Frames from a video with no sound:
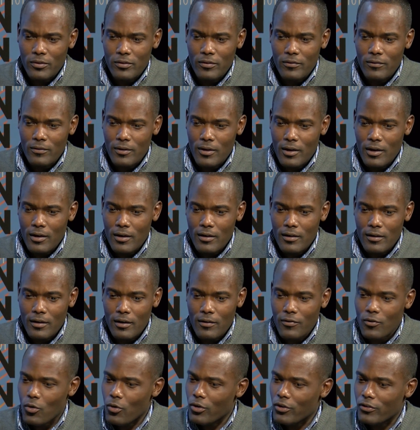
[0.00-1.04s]
And
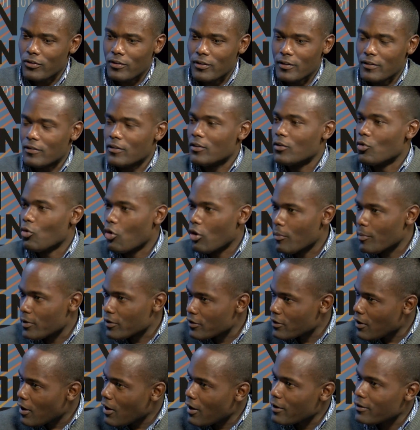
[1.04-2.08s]
of course, these enormous
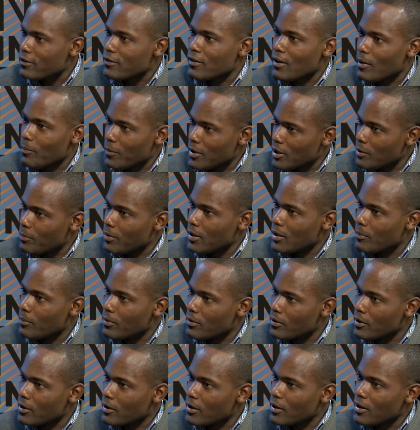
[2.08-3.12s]
costs that many
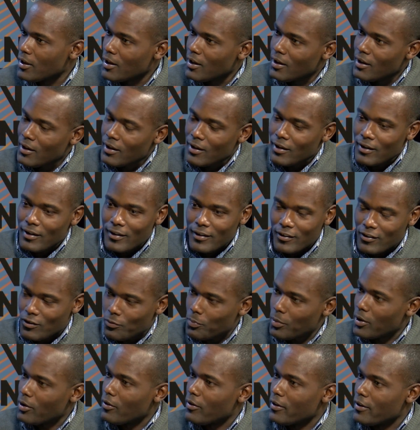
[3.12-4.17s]
people are
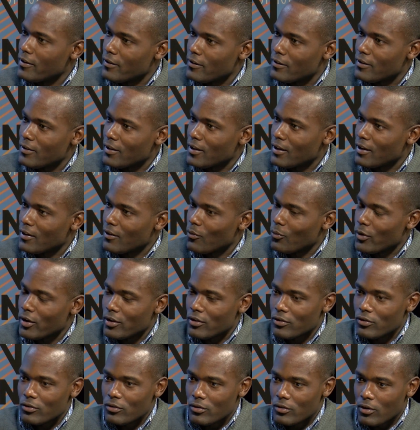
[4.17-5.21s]
experiencing
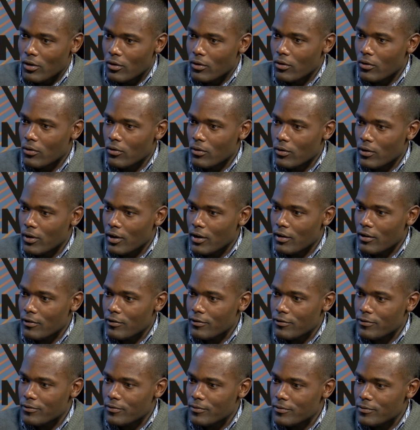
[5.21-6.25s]
when you go,
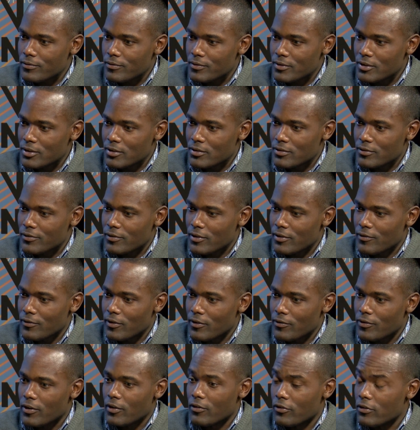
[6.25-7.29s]
you know,
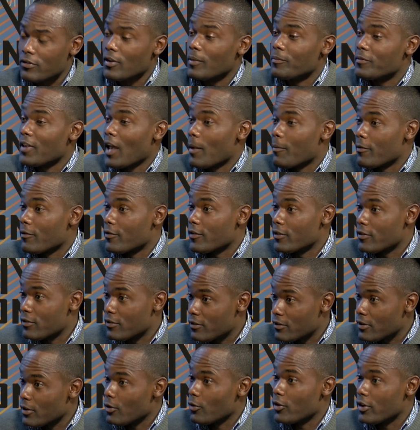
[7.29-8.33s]
if there's some type of a
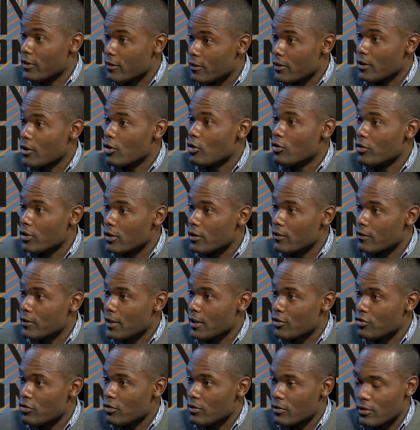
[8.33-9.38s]
serious illness
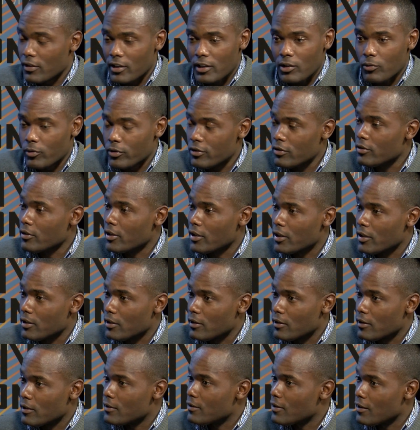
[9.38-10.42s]
that you're dealing with, you're looking
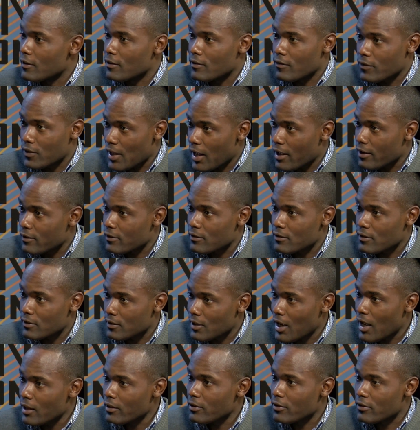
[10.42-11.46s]
into tens of thousands of
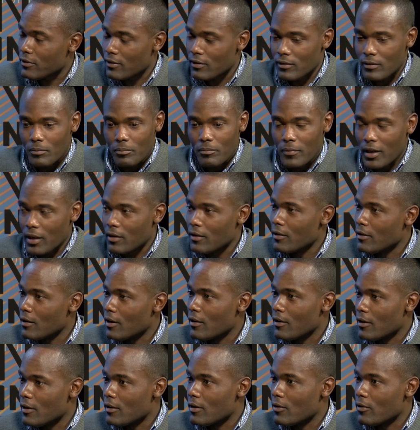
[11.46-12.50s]
dollars
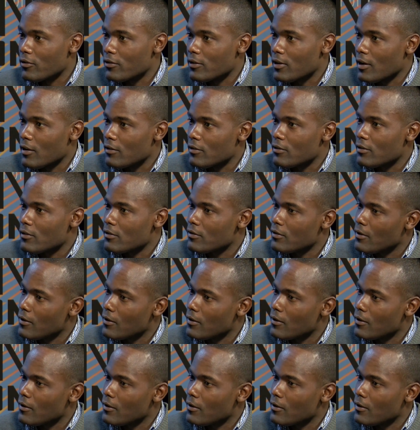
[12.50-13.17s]
in those cases.